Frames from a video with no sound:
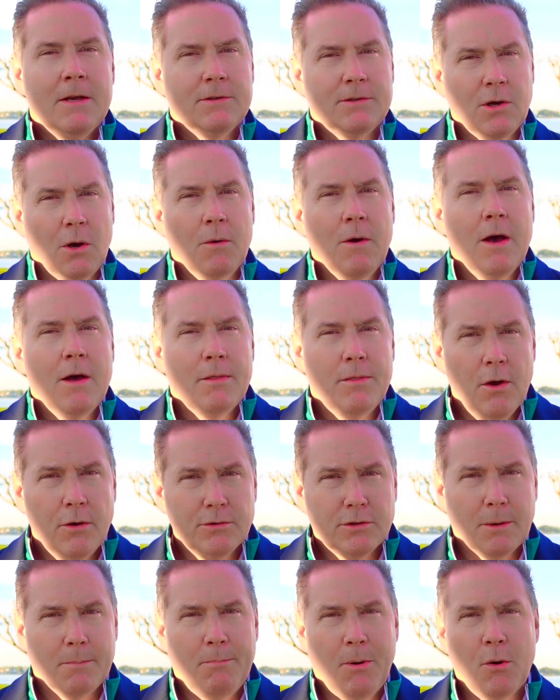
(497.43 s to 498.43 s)
So
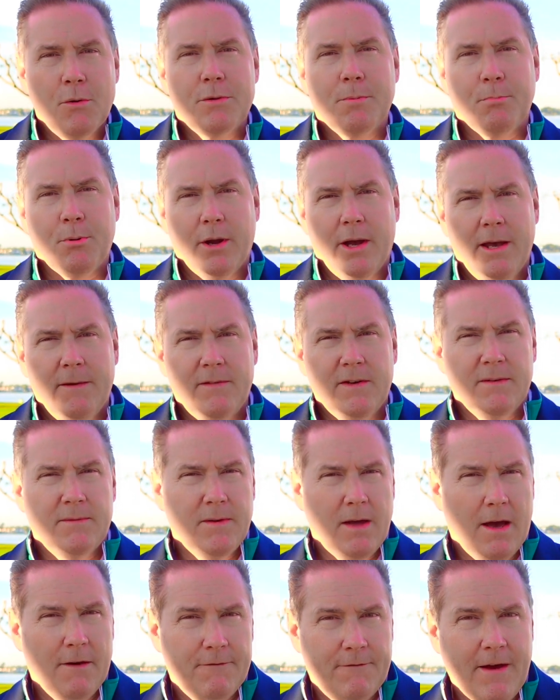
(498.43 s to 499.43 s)
those are both prohibitive
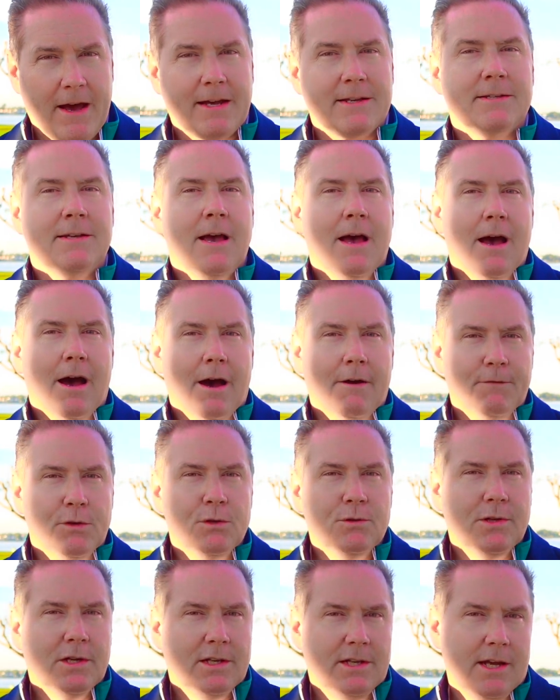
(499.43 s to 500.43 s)
effects of
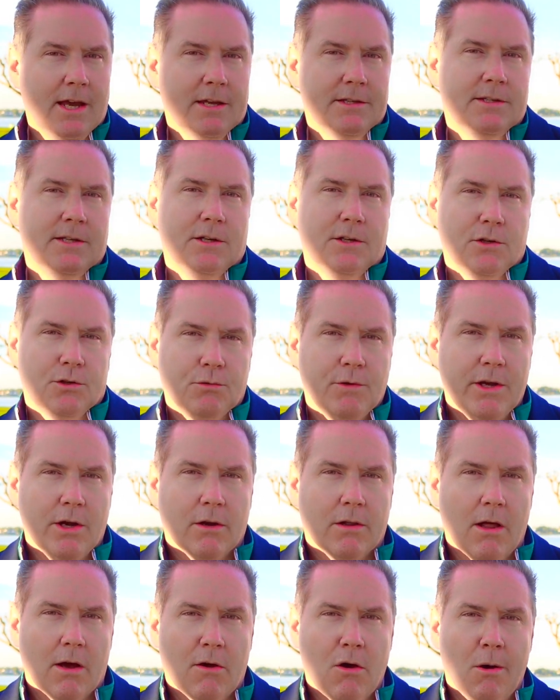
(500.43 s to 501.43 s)
using THC to treat your
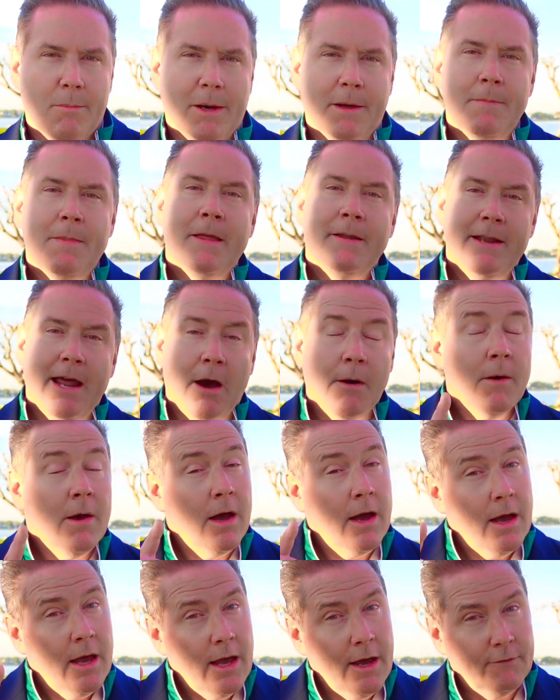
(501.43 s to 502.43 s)
glaucoma. Now,
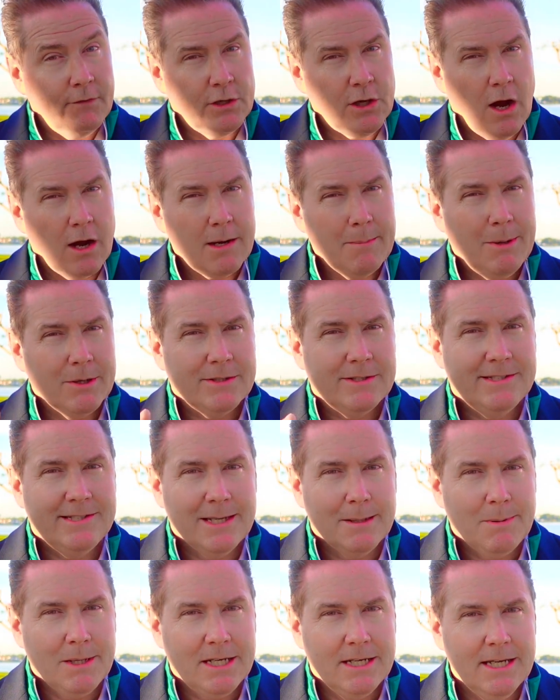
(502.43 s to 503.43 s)
if we talk about
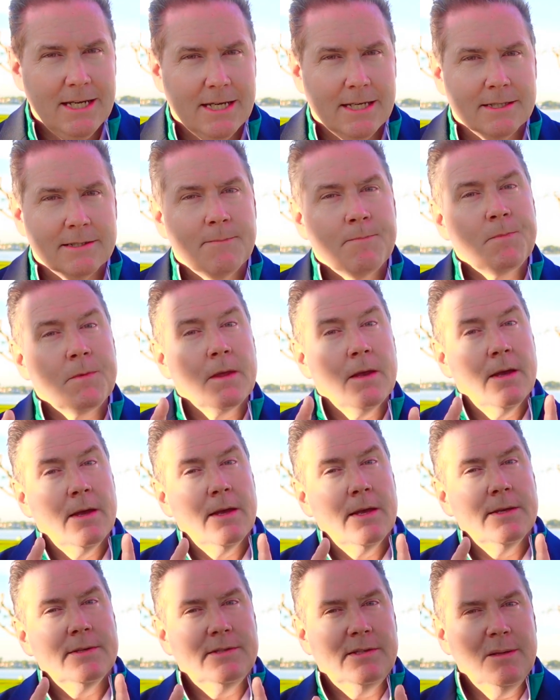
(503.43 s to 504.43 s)
CBDs,
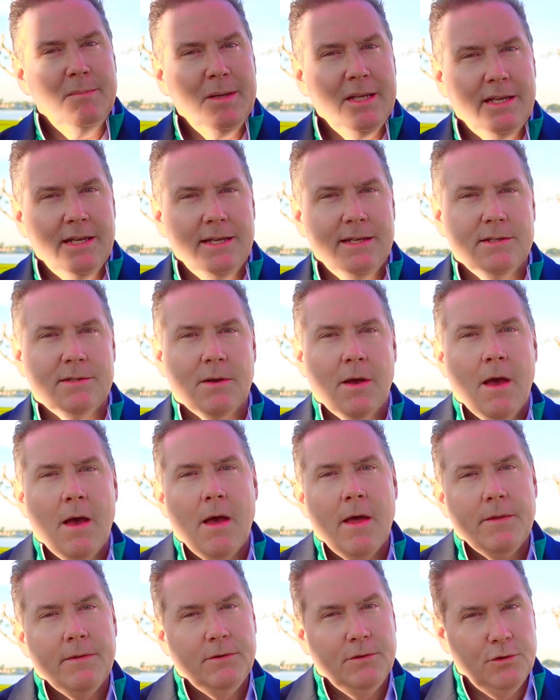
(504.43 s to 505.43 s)
CBDs
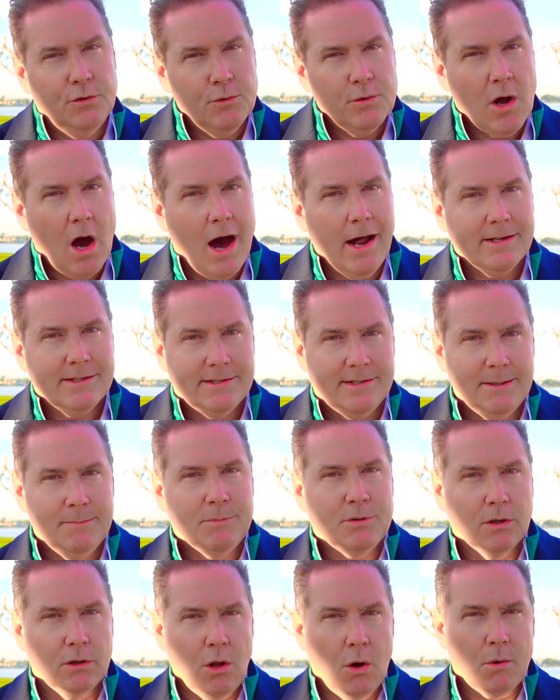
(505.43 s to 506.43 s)
do not seem
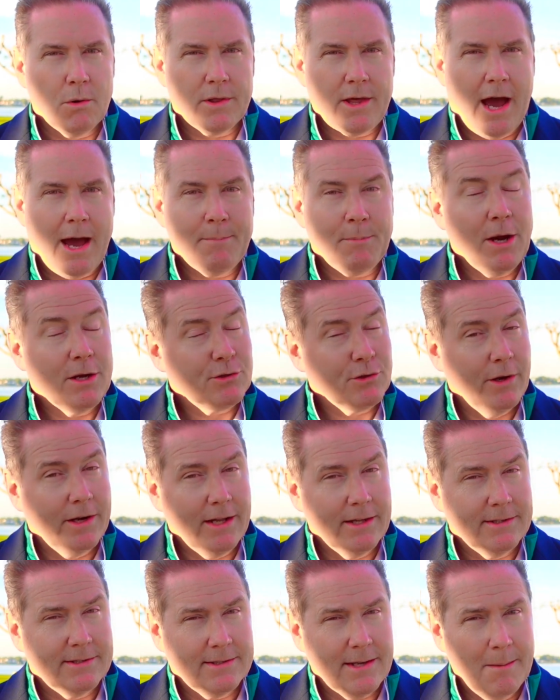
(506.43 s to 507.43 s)
to lower the eye pressure, and
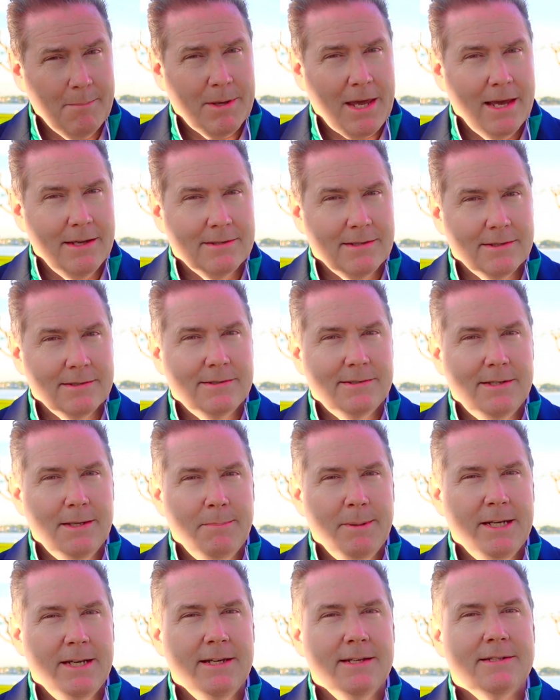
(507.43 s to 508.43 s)
in some cases,
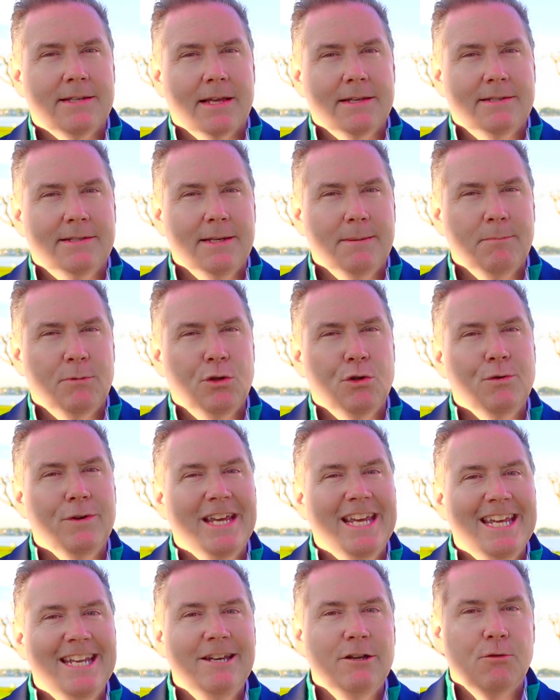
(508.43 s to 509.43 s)
CBDs seem to
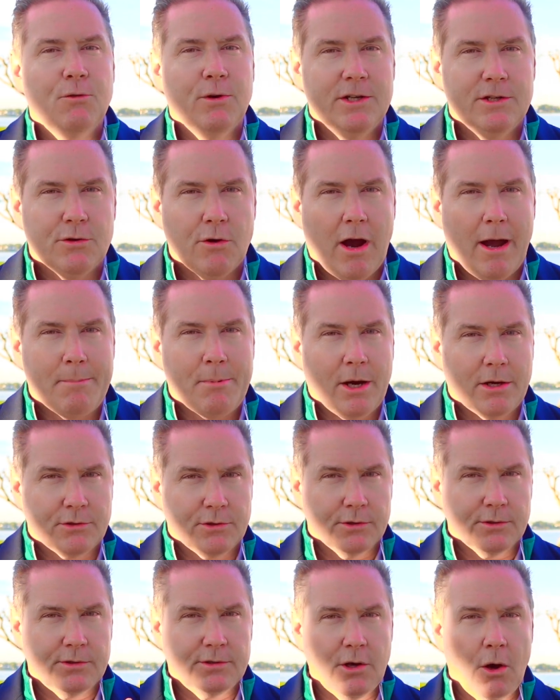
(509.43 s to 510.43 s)
increase your eye
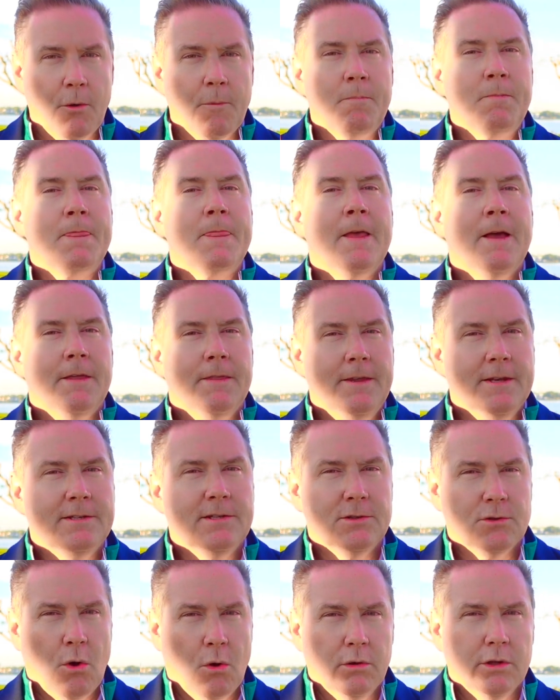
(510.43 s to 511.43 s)
pressure. So this
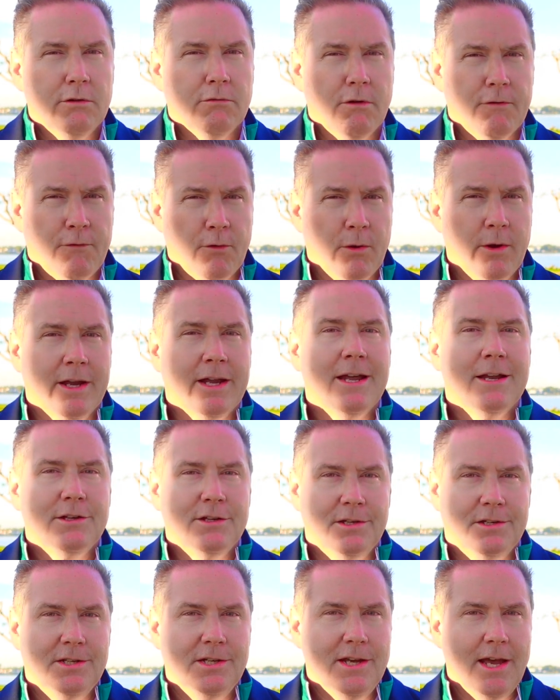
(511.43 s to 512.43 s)
is only referring
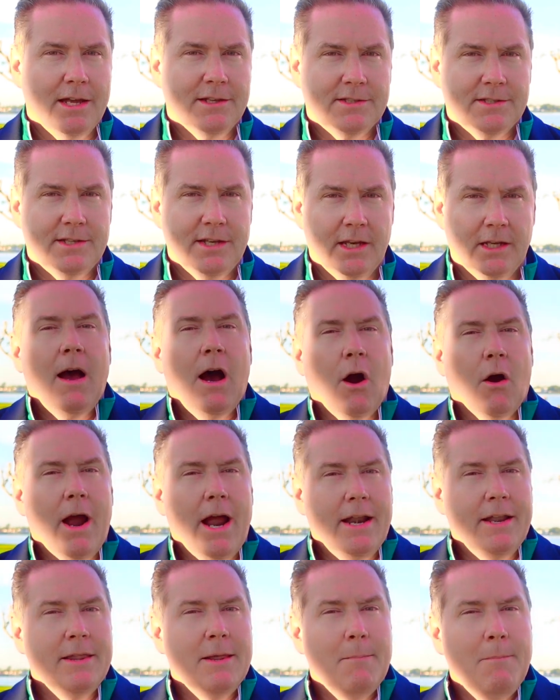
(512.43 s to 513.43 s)
to THC. All
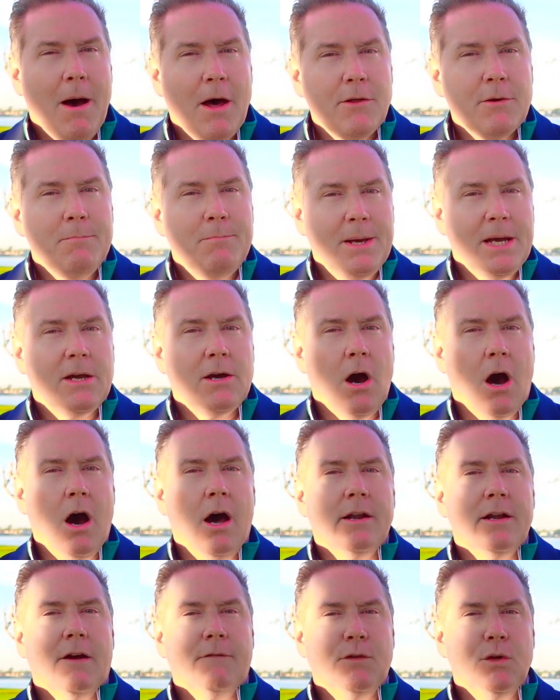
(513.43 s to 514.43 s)
right, and the other big
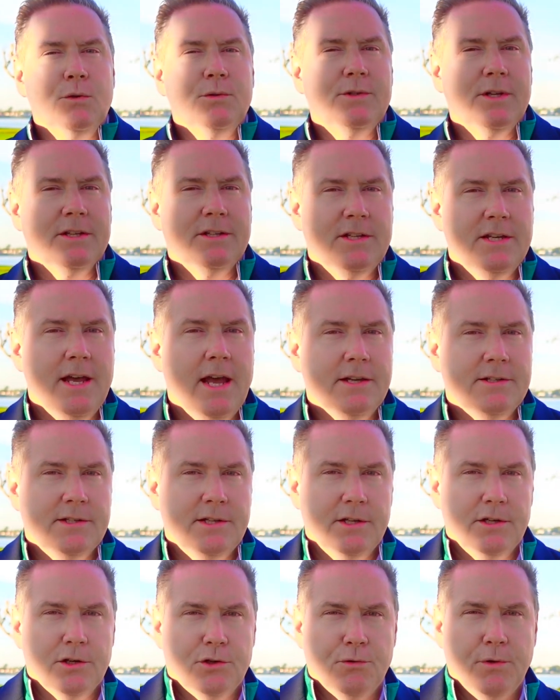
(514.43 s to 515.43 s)
con of using
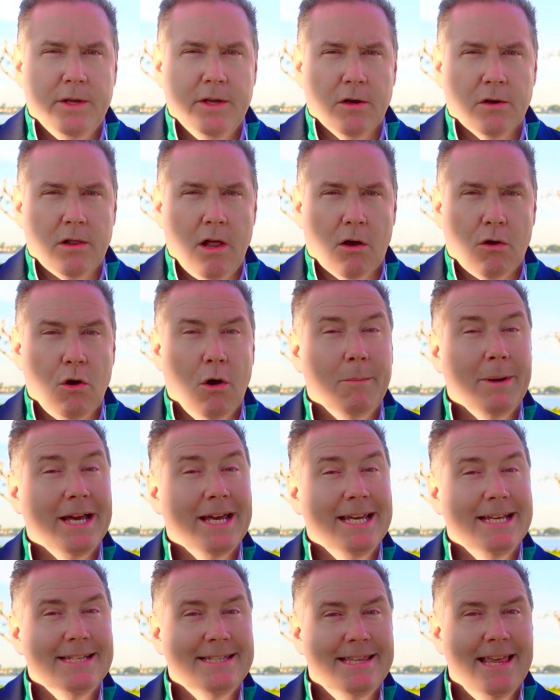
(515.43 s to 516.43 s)
THC to treat your glaucoma
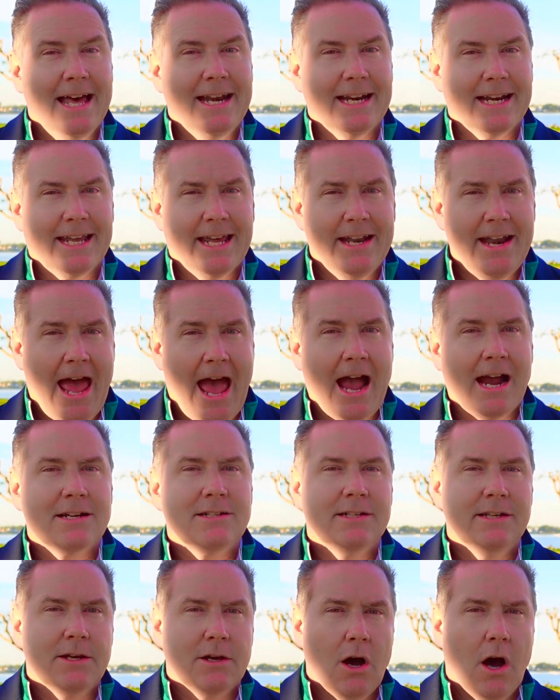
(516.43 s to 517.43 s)
is that it can
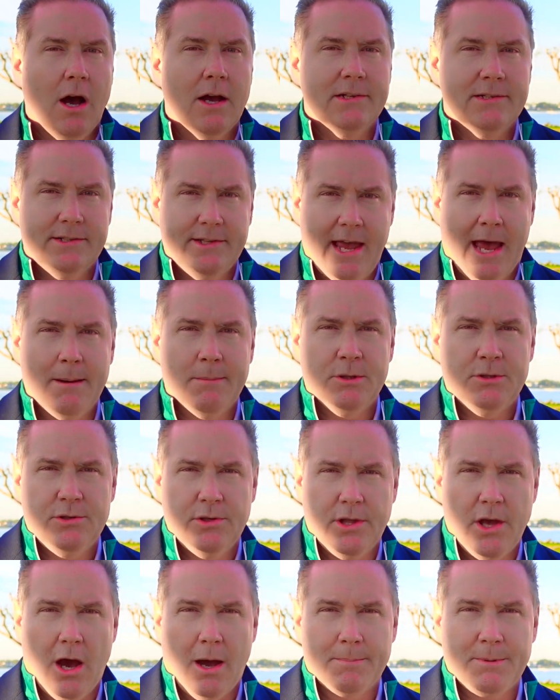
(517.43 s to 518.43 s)
actually cause damage to
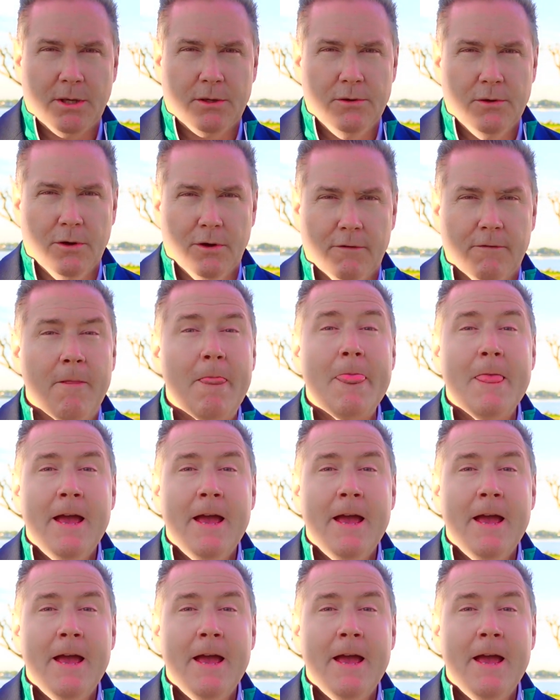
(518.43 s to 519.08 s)
the optic nerve.